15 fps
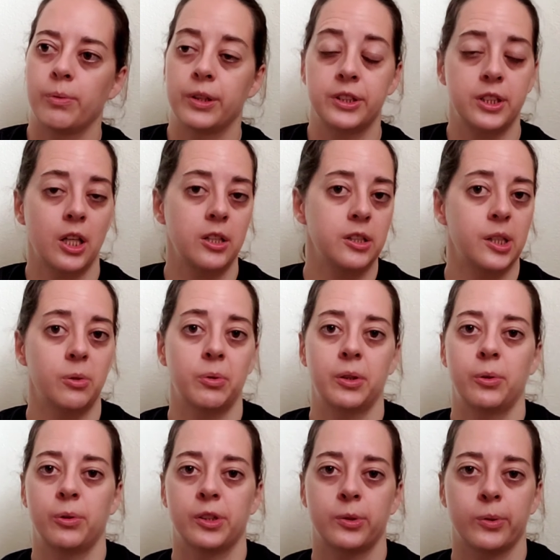The tent did
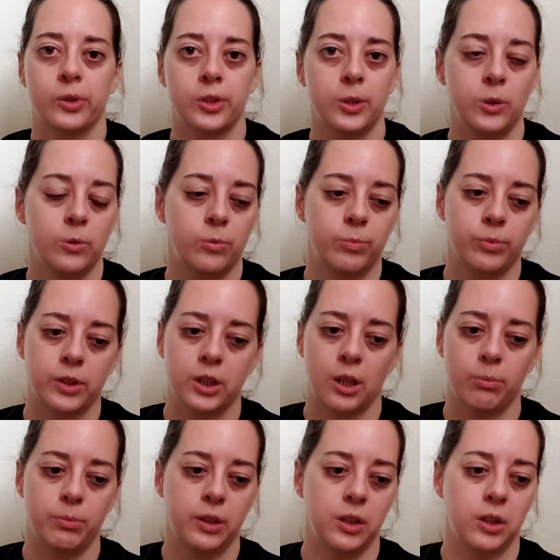what it was supposed to,
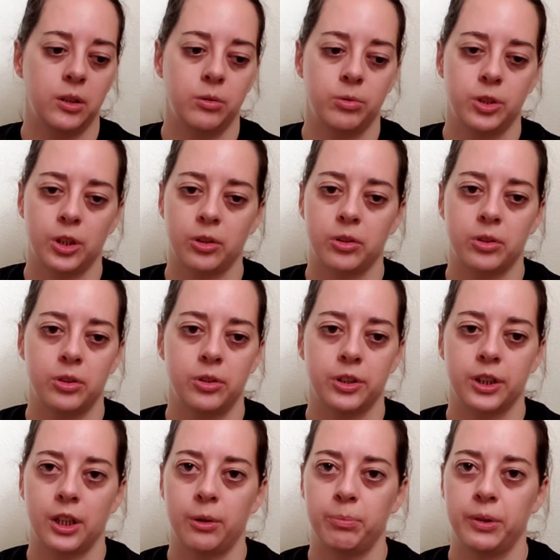kept me
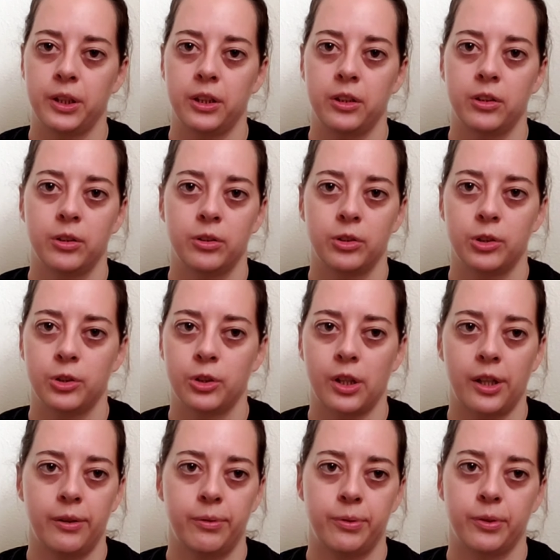sheltered, kept me
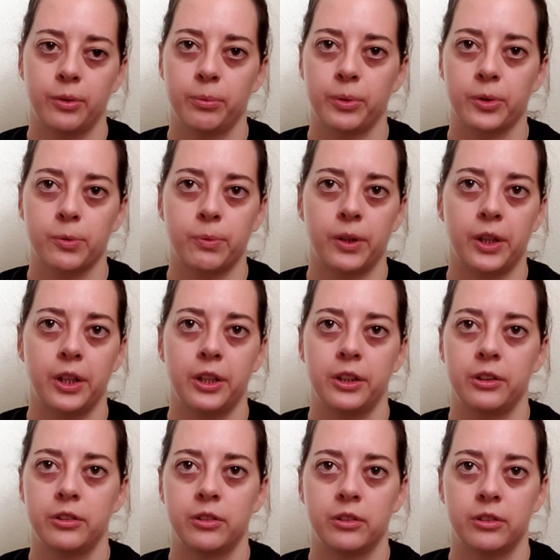dry for the most
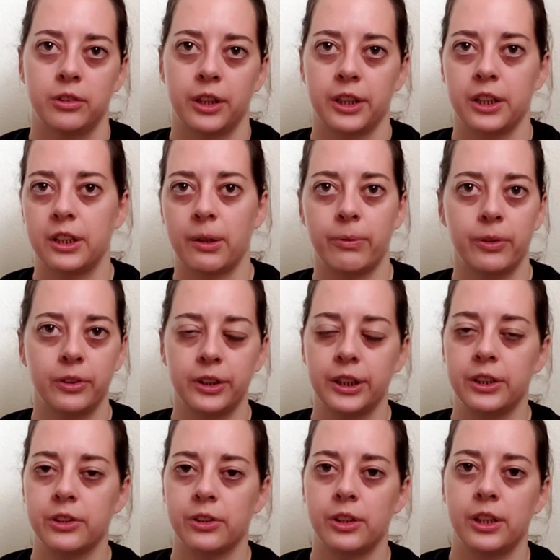part. Like, it never
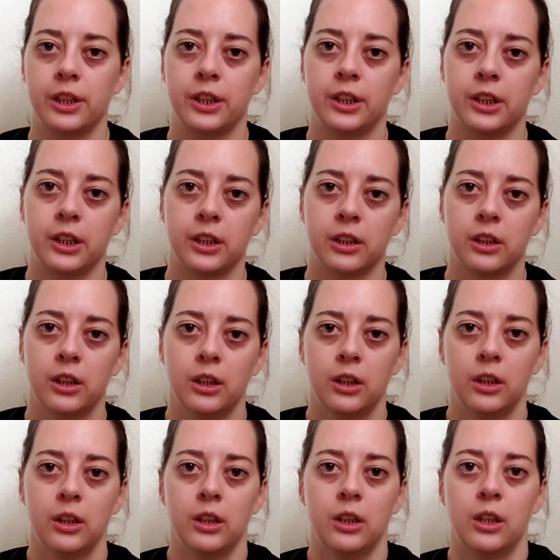leaked or anything.
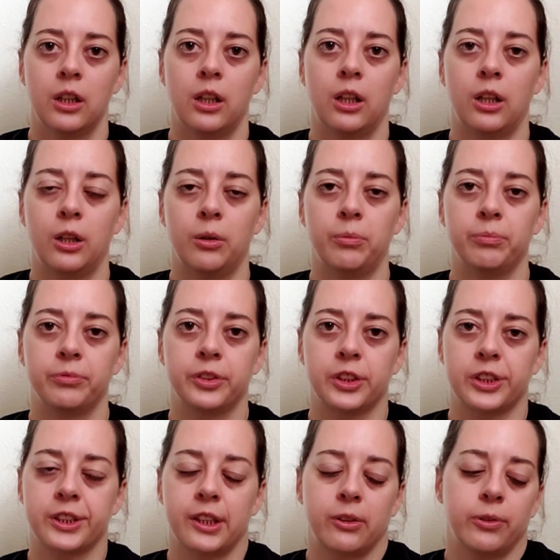
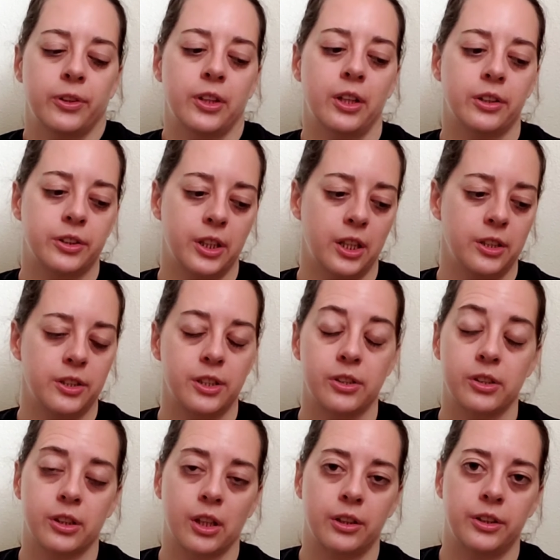Just like with all
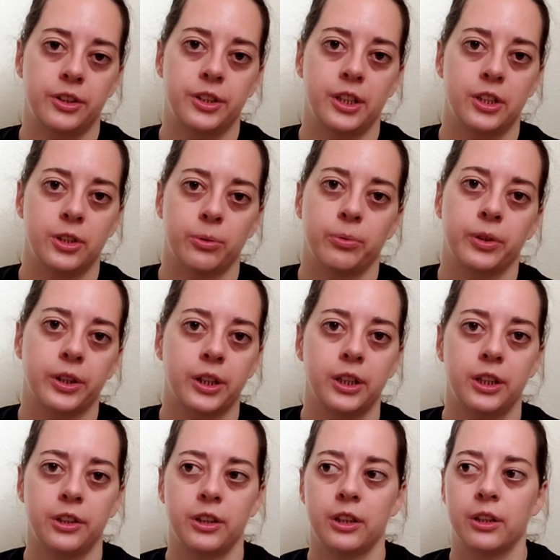tents, condensation would
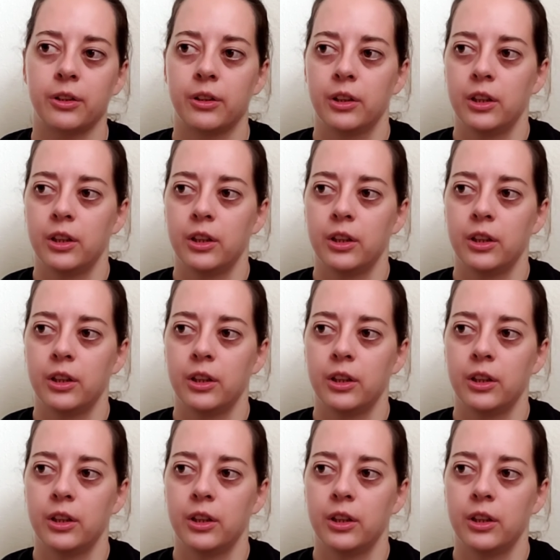get in there.